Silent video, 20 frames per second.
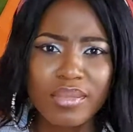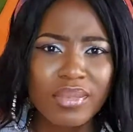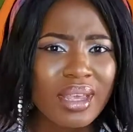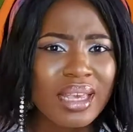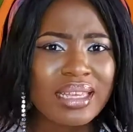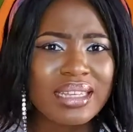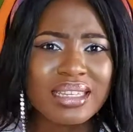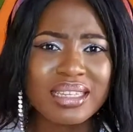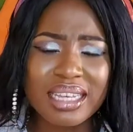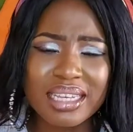
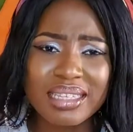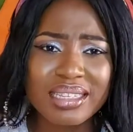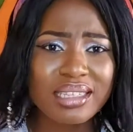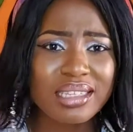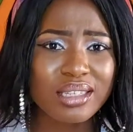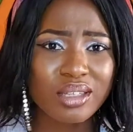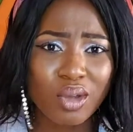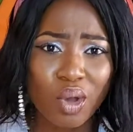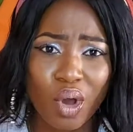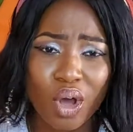this
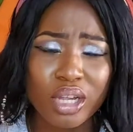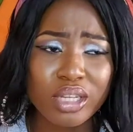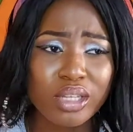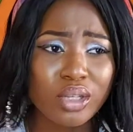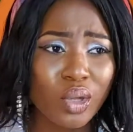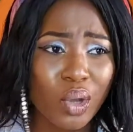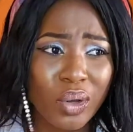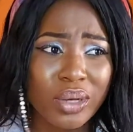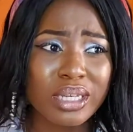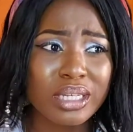is God
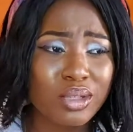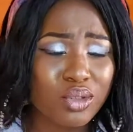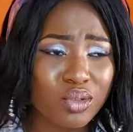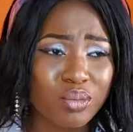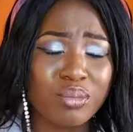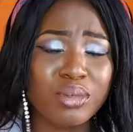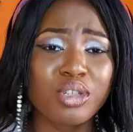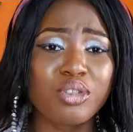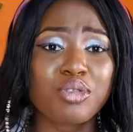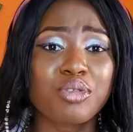talking to
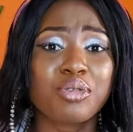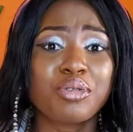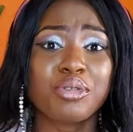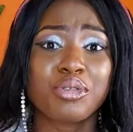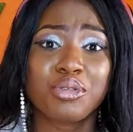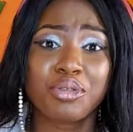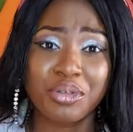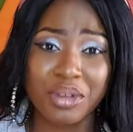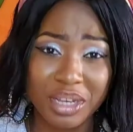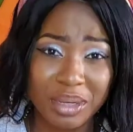me through
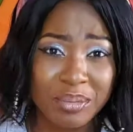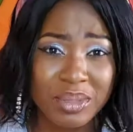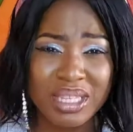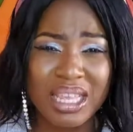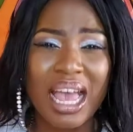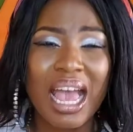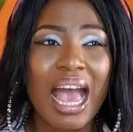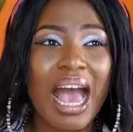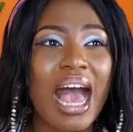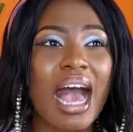dreams,
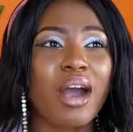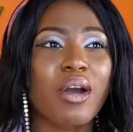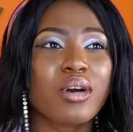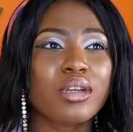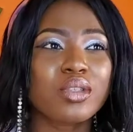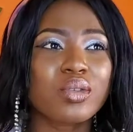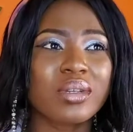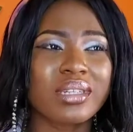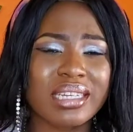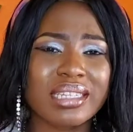I got
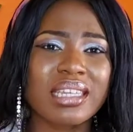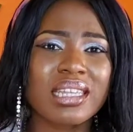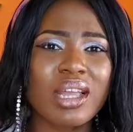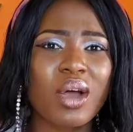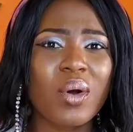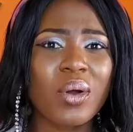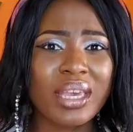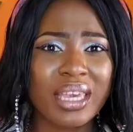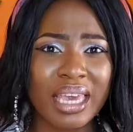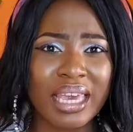to understand that
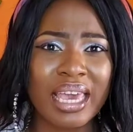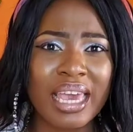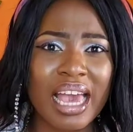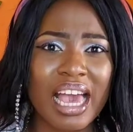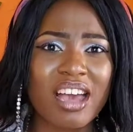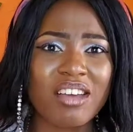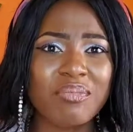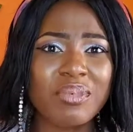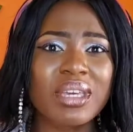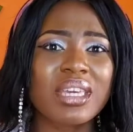okay,
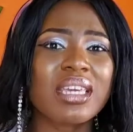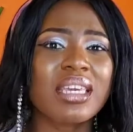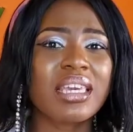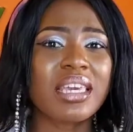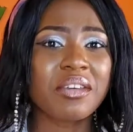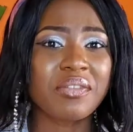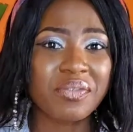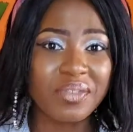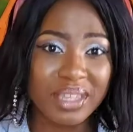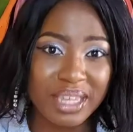I've been
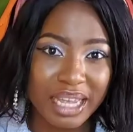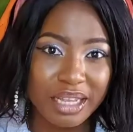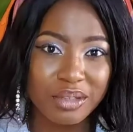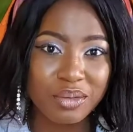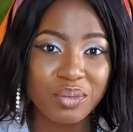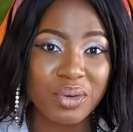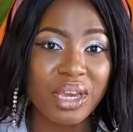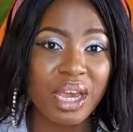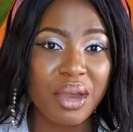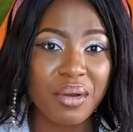gifted
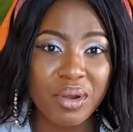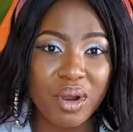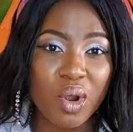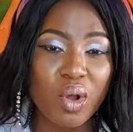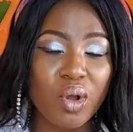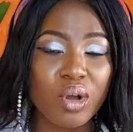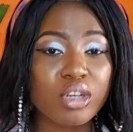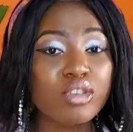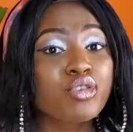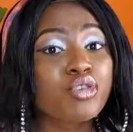with hearing
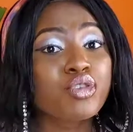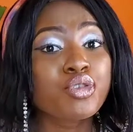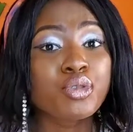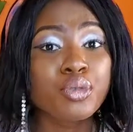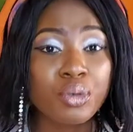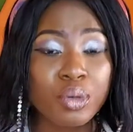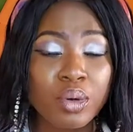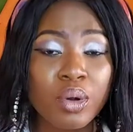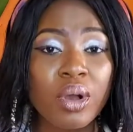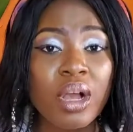God
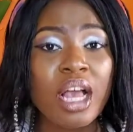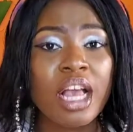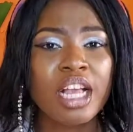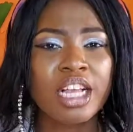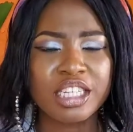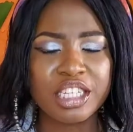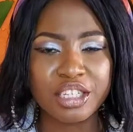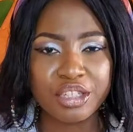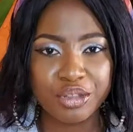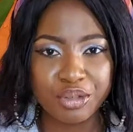through
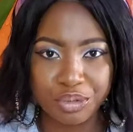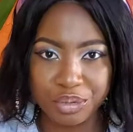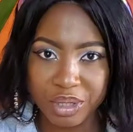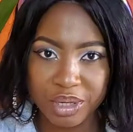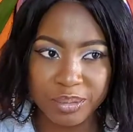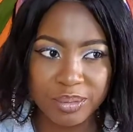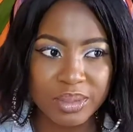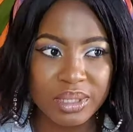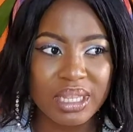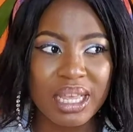these
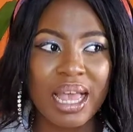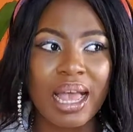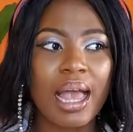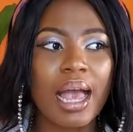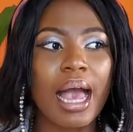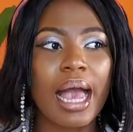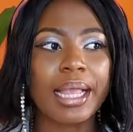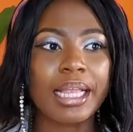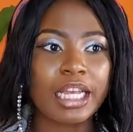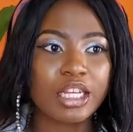dreams.
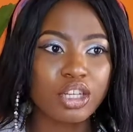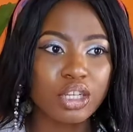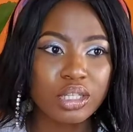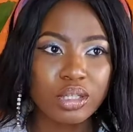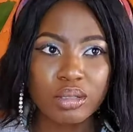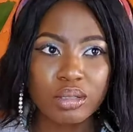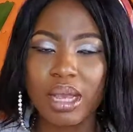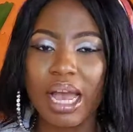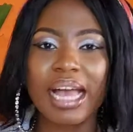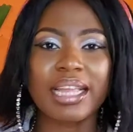And I just
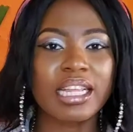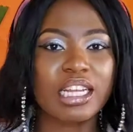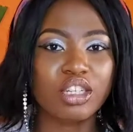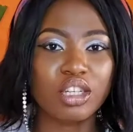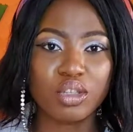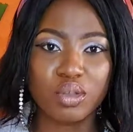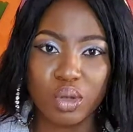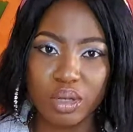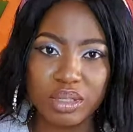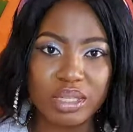
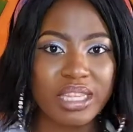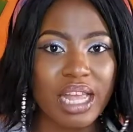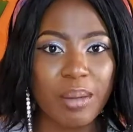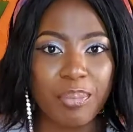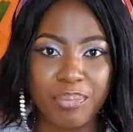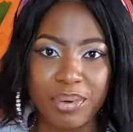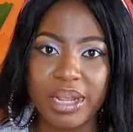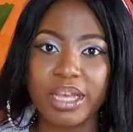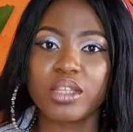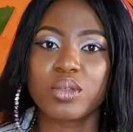got to that
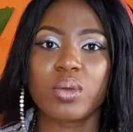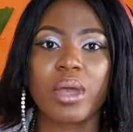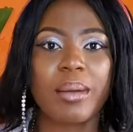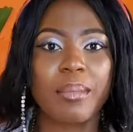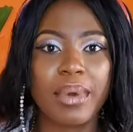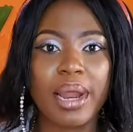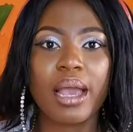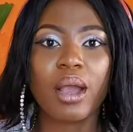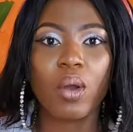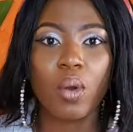place where I'm
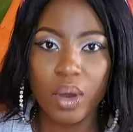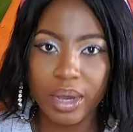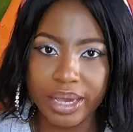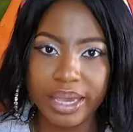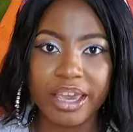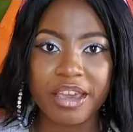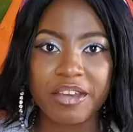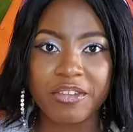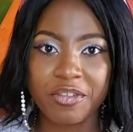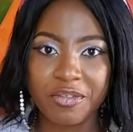like,
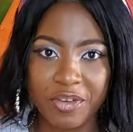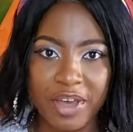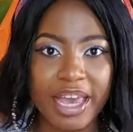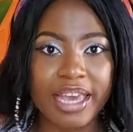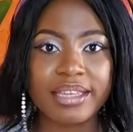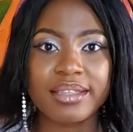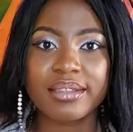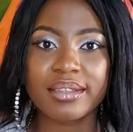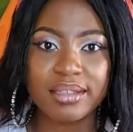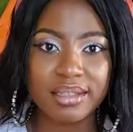okay,
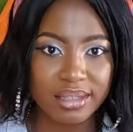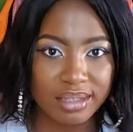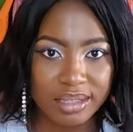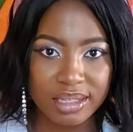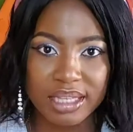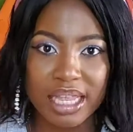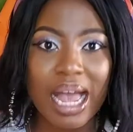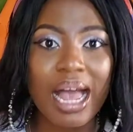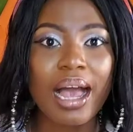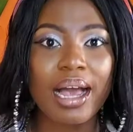fine, this is it.
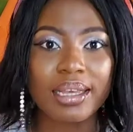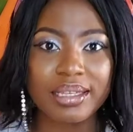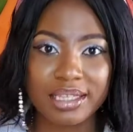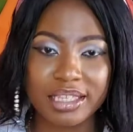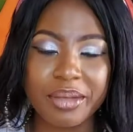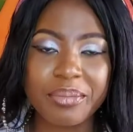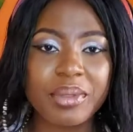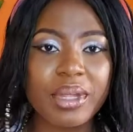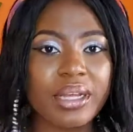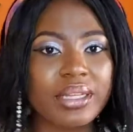I
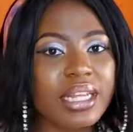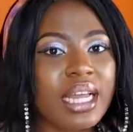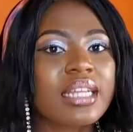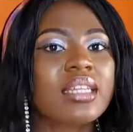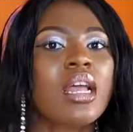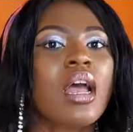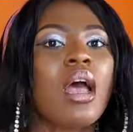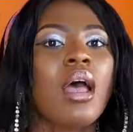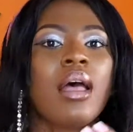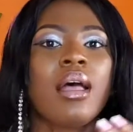accept now that
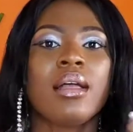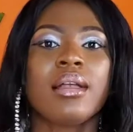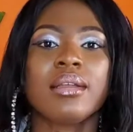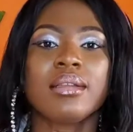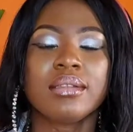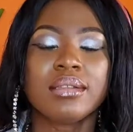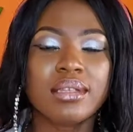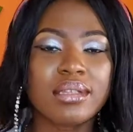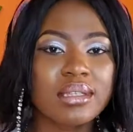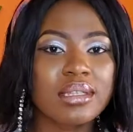
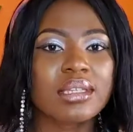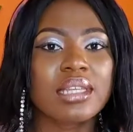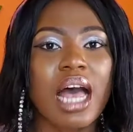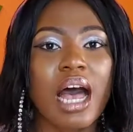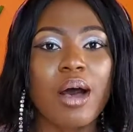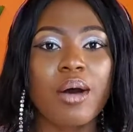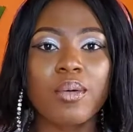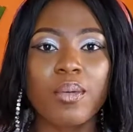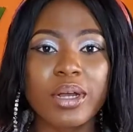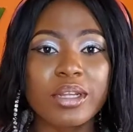this is
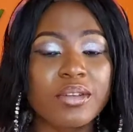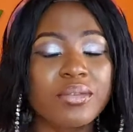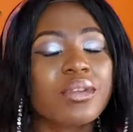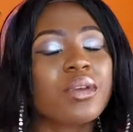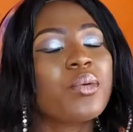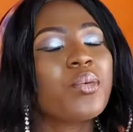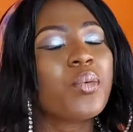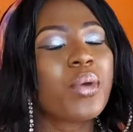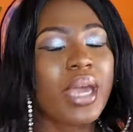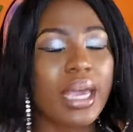how one of the
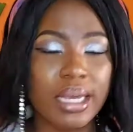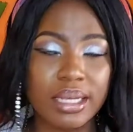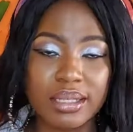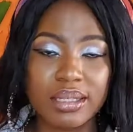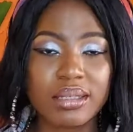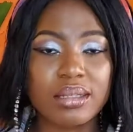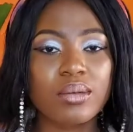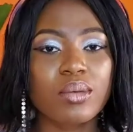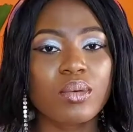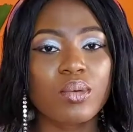ways
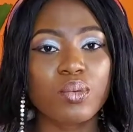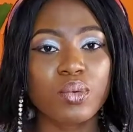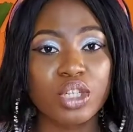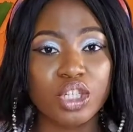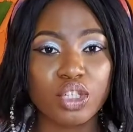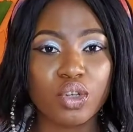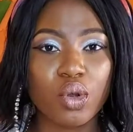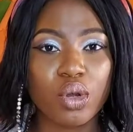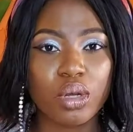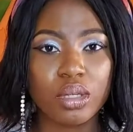
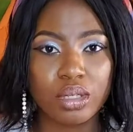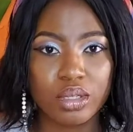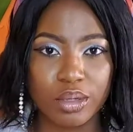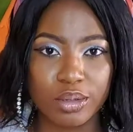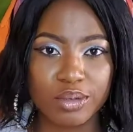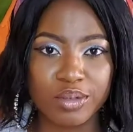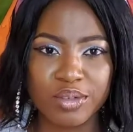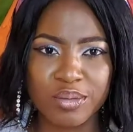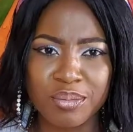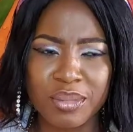which God talks
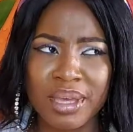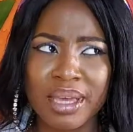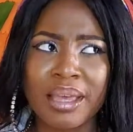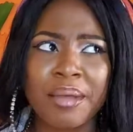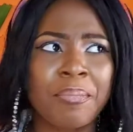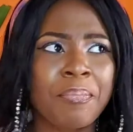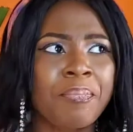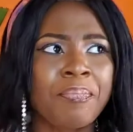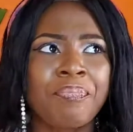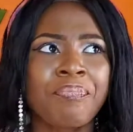to me.
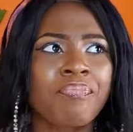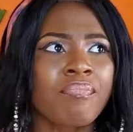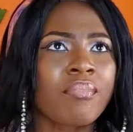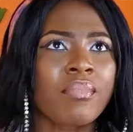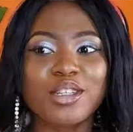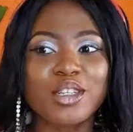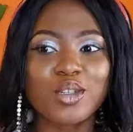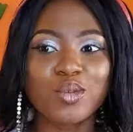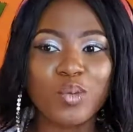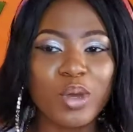I
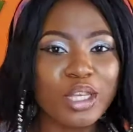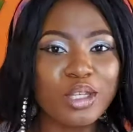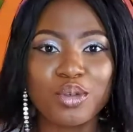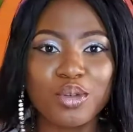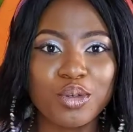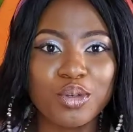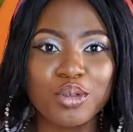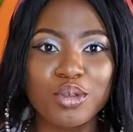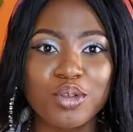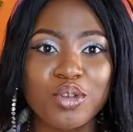just went to
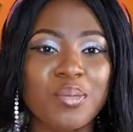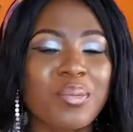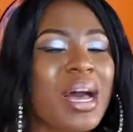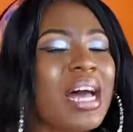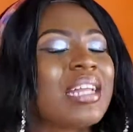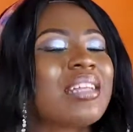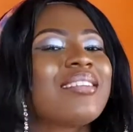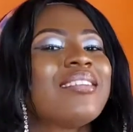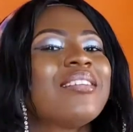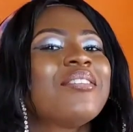YouTube,
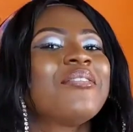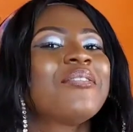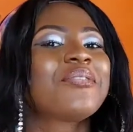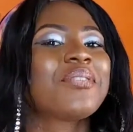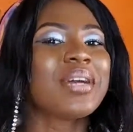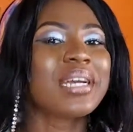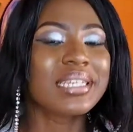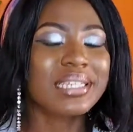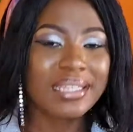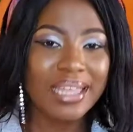and the
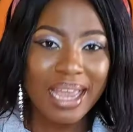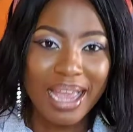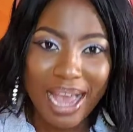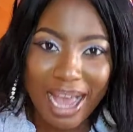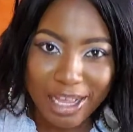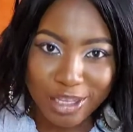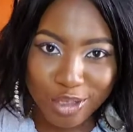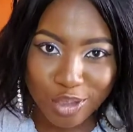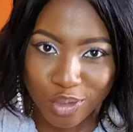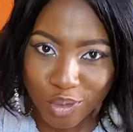first thing I
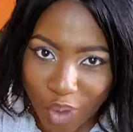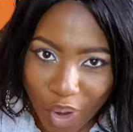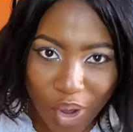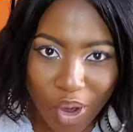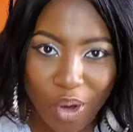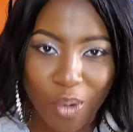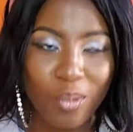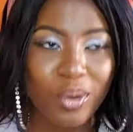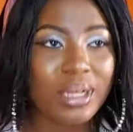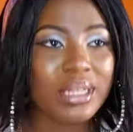saw
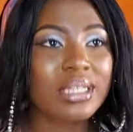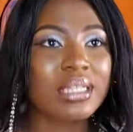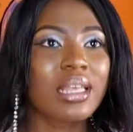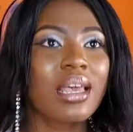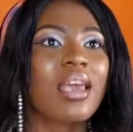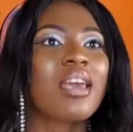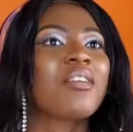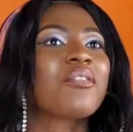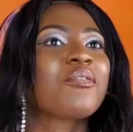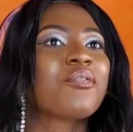was
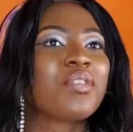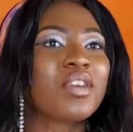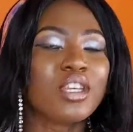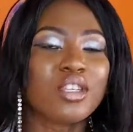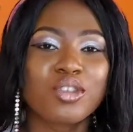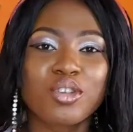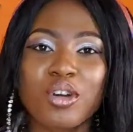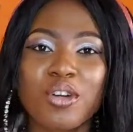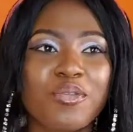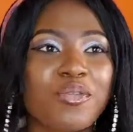a
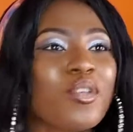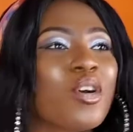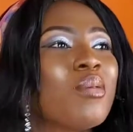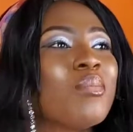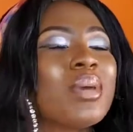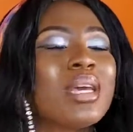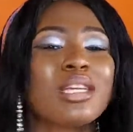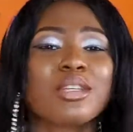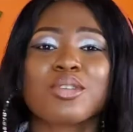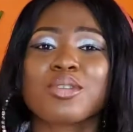video from
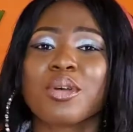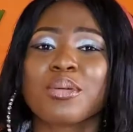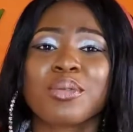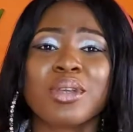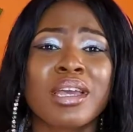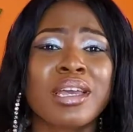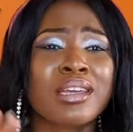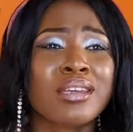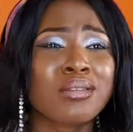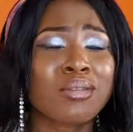a
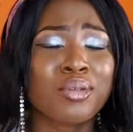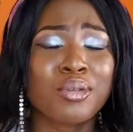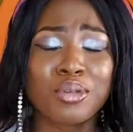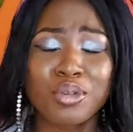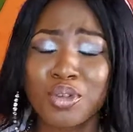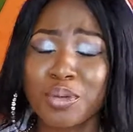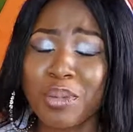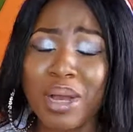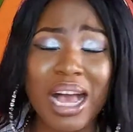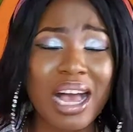
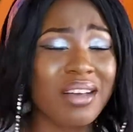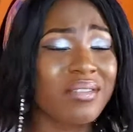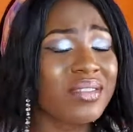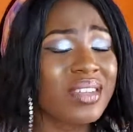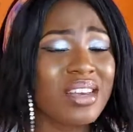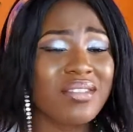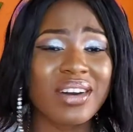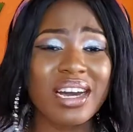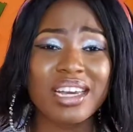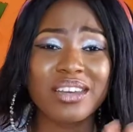YouTuber I've
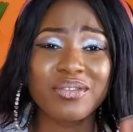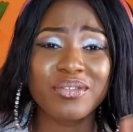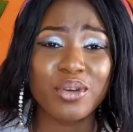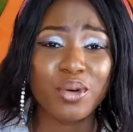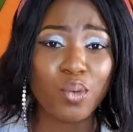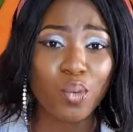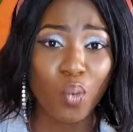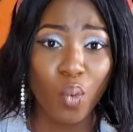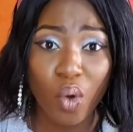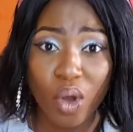never
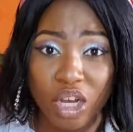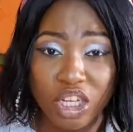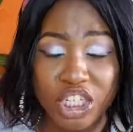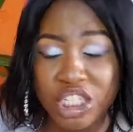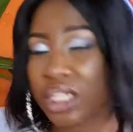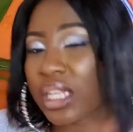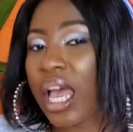even watched.